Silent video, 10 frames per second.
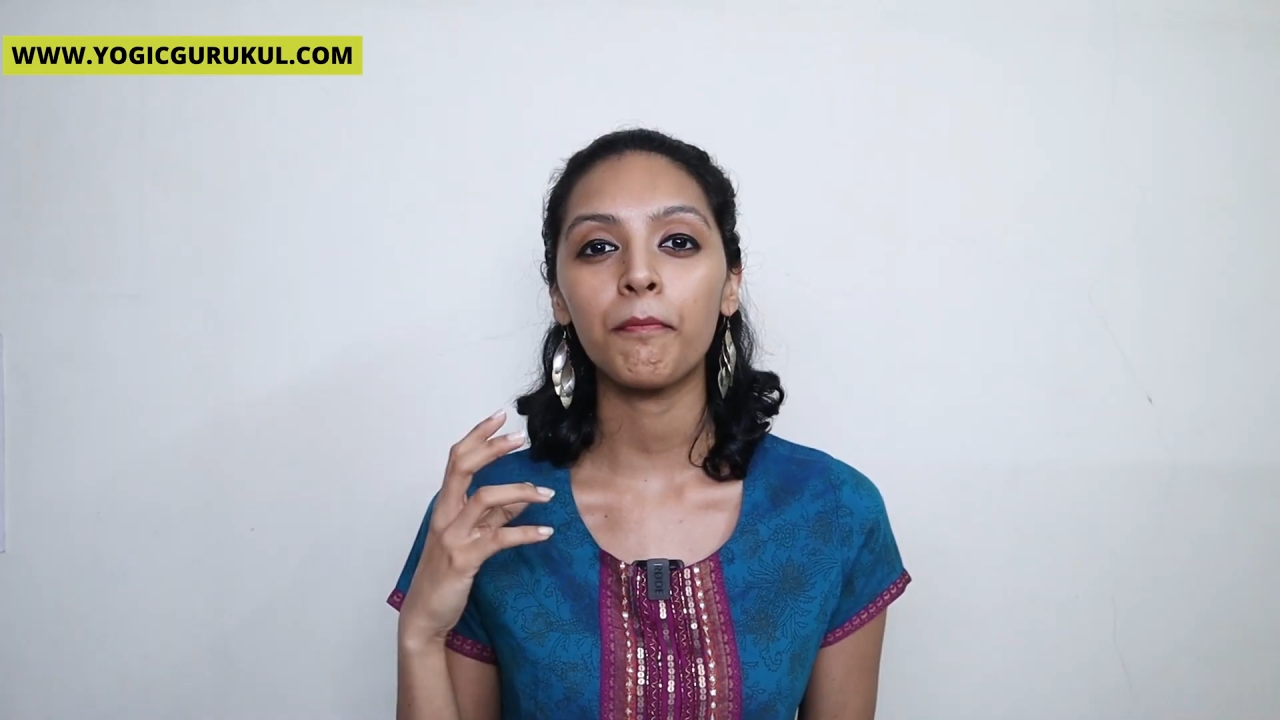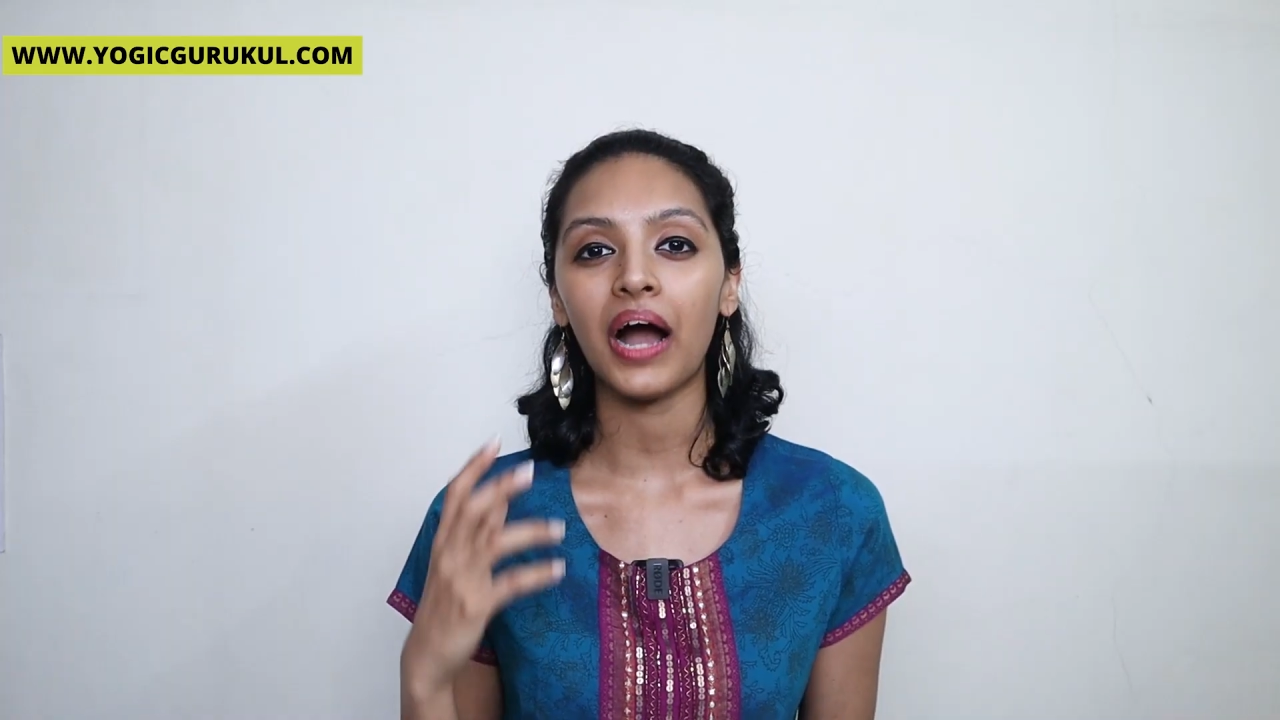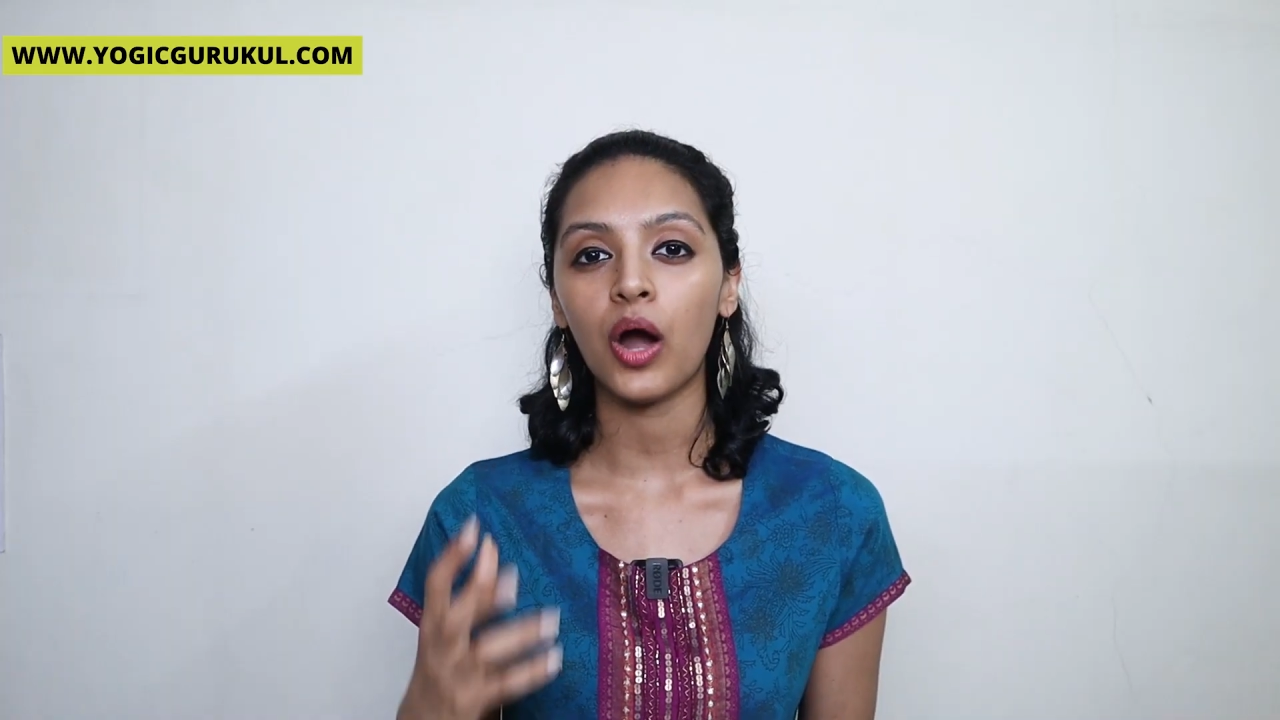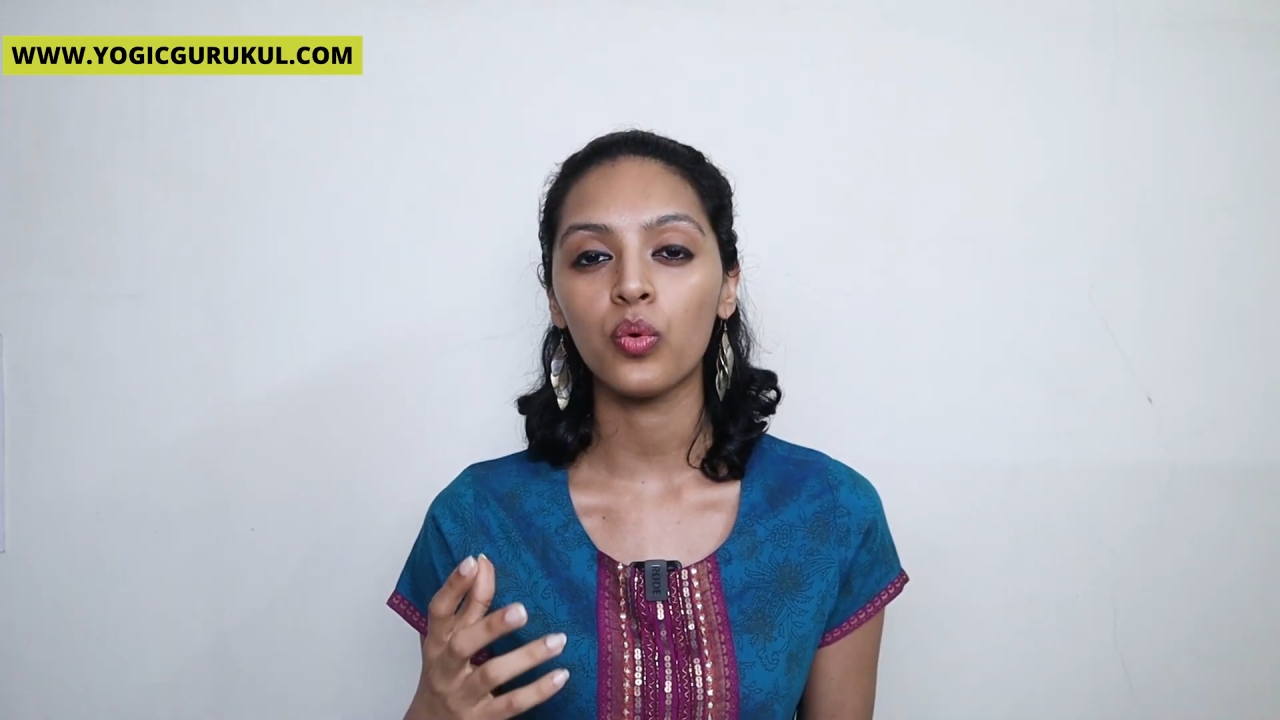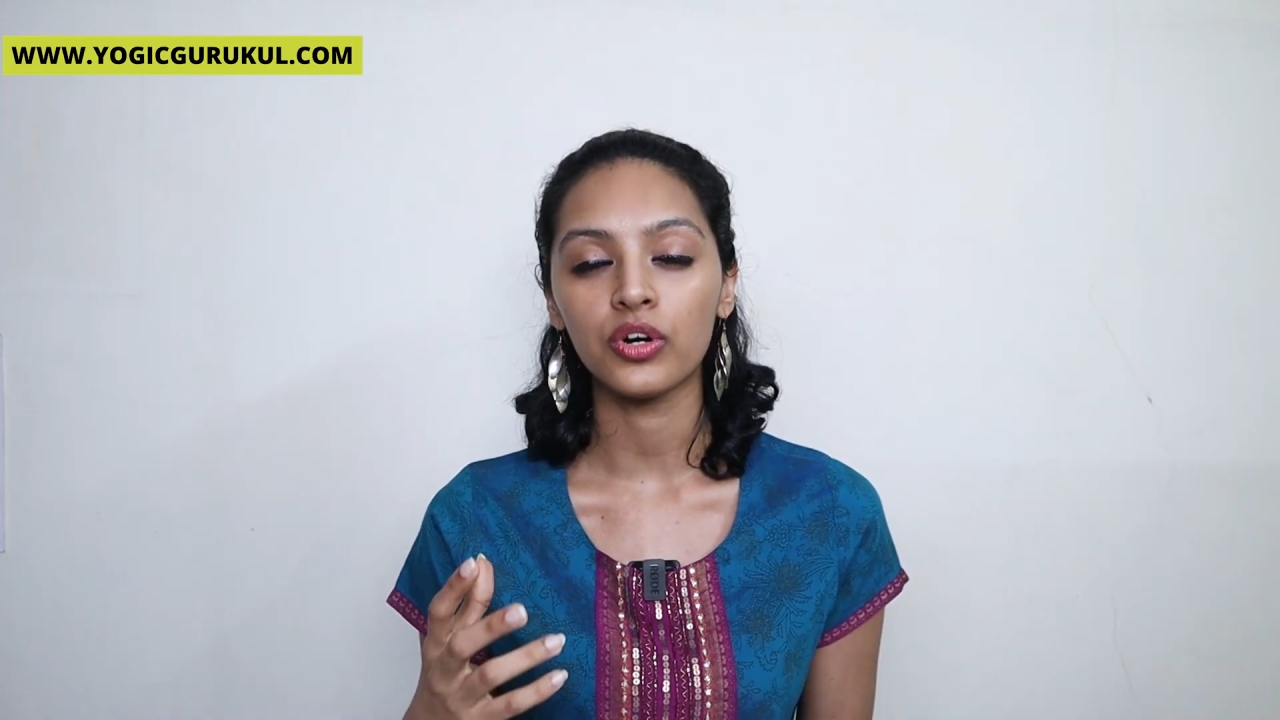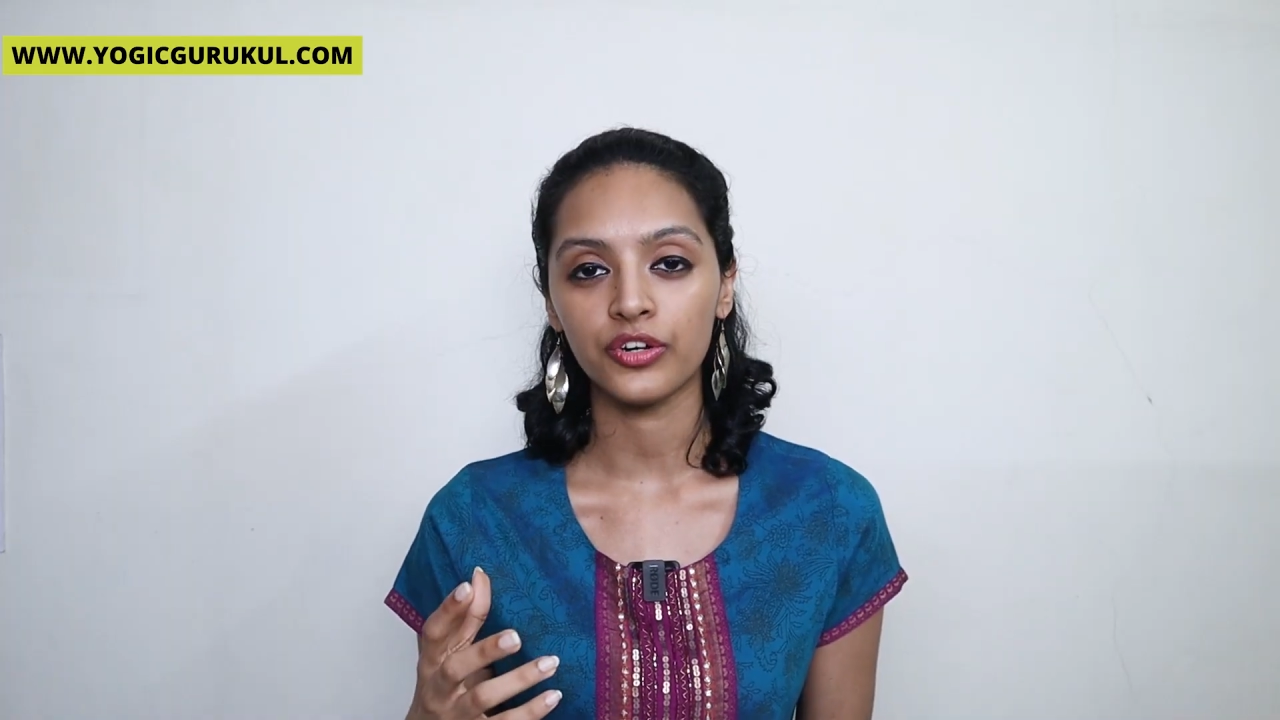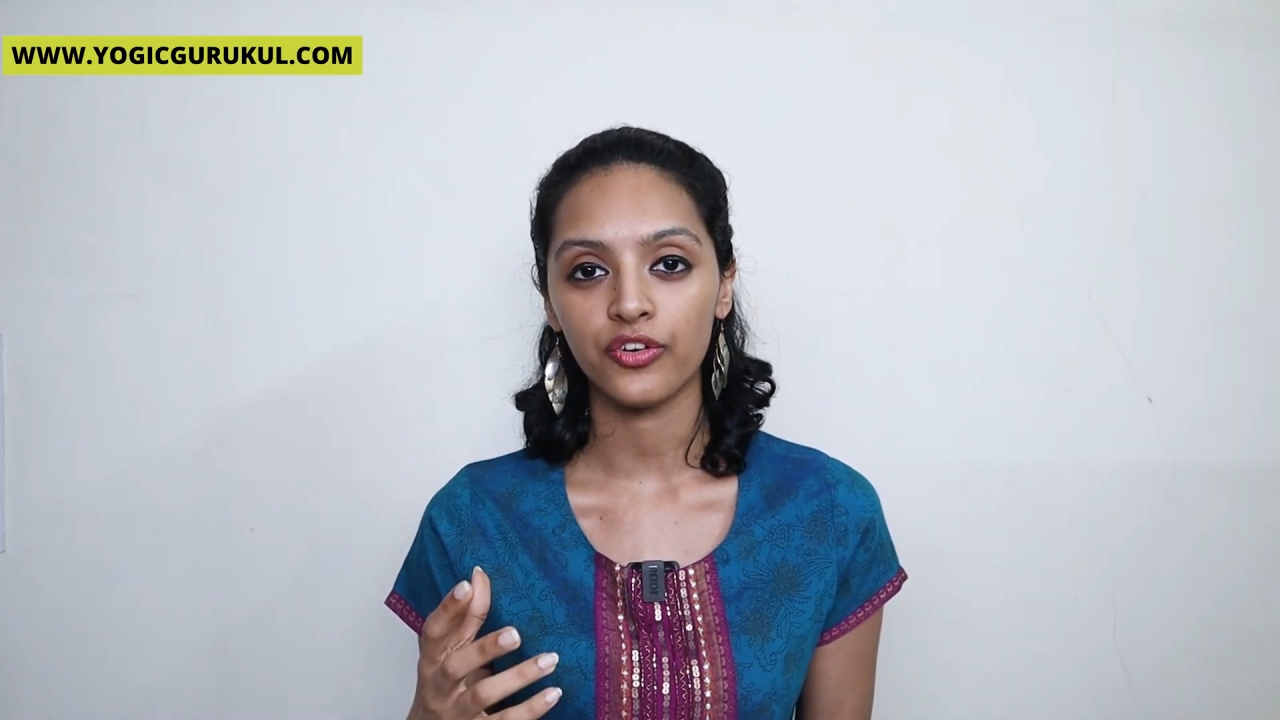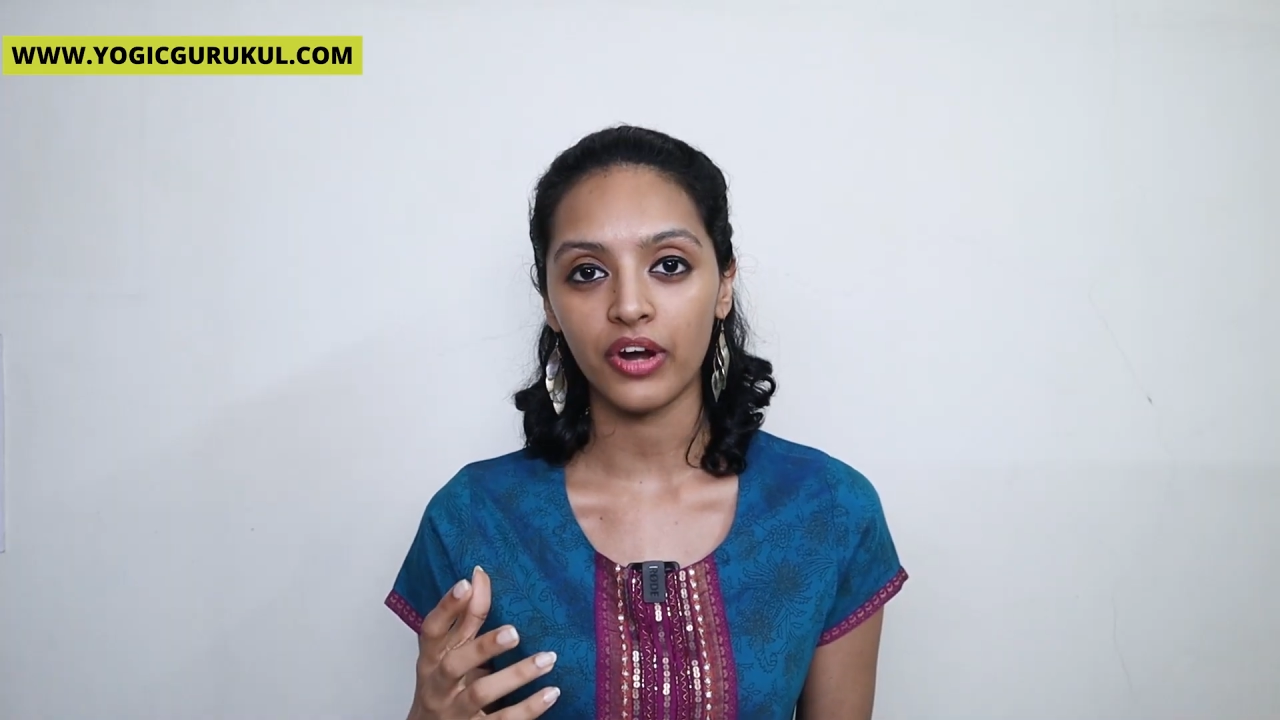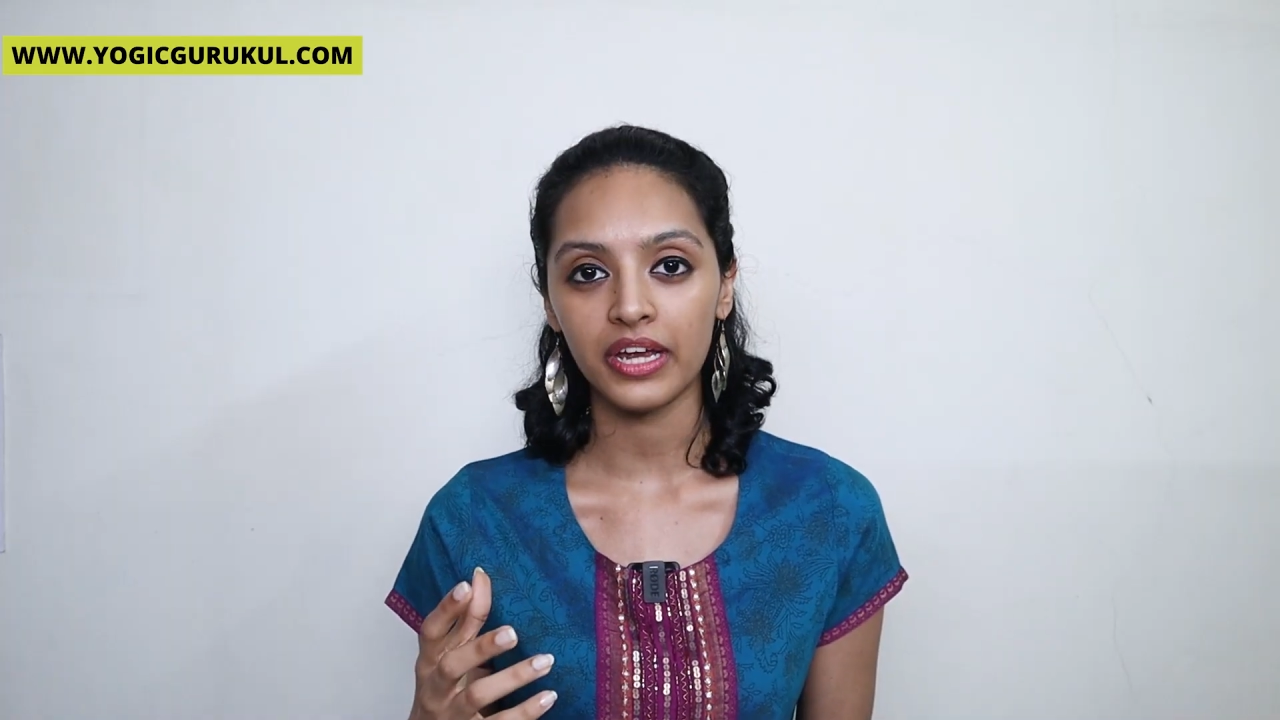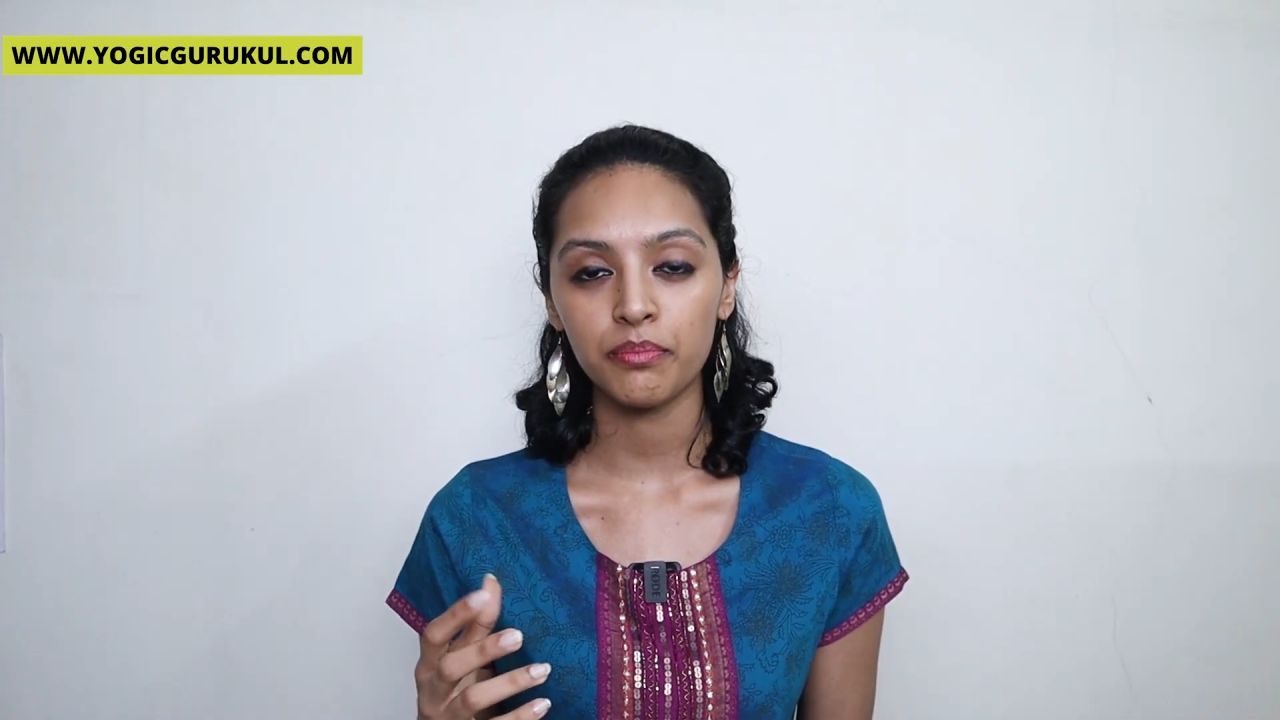
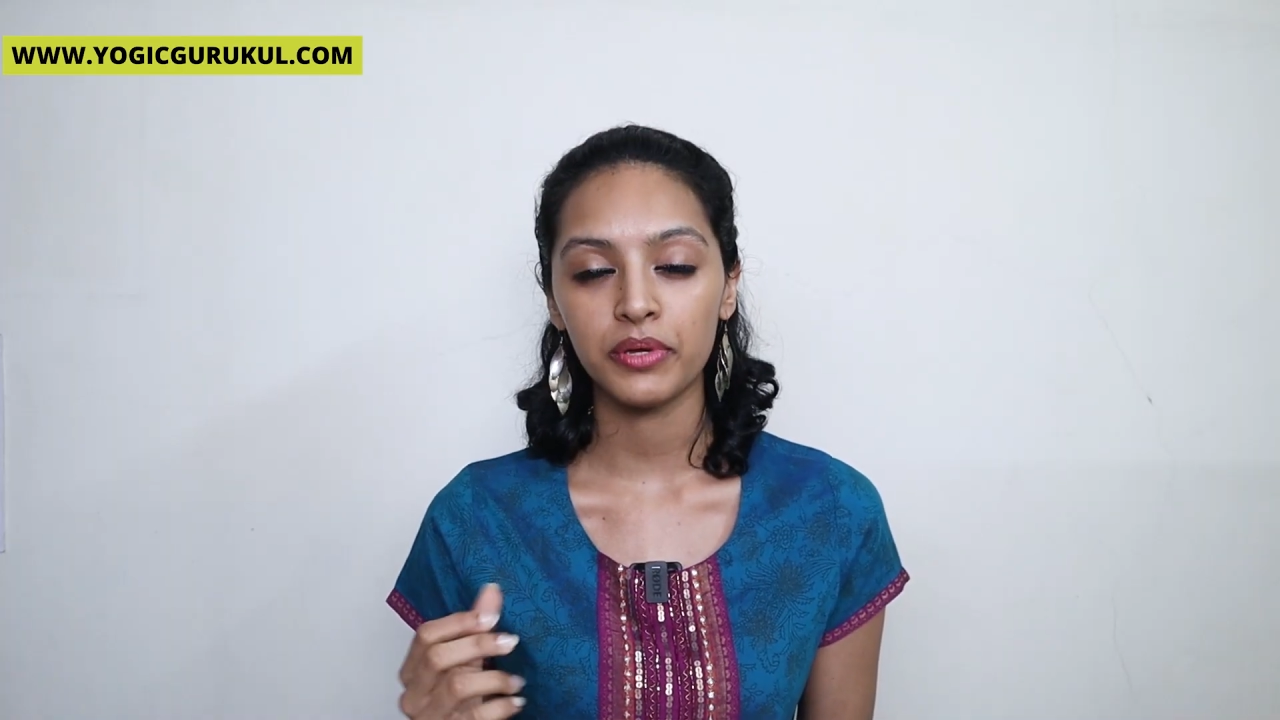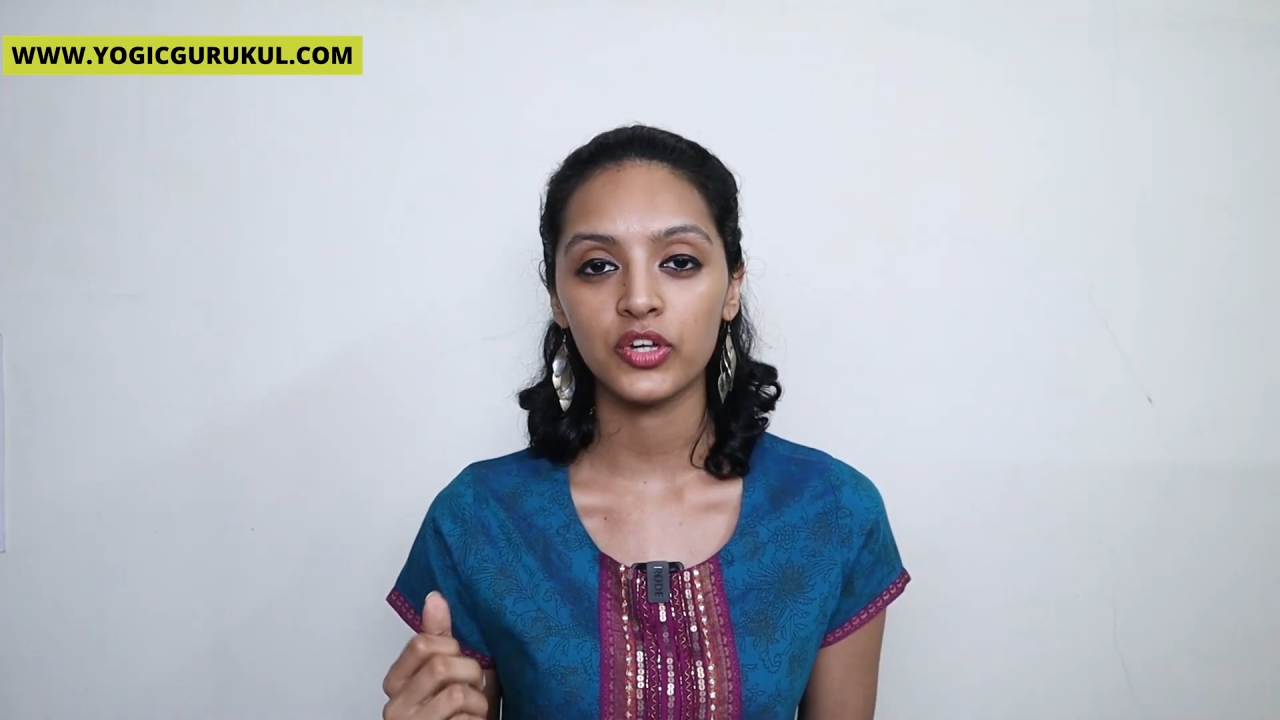powered, right?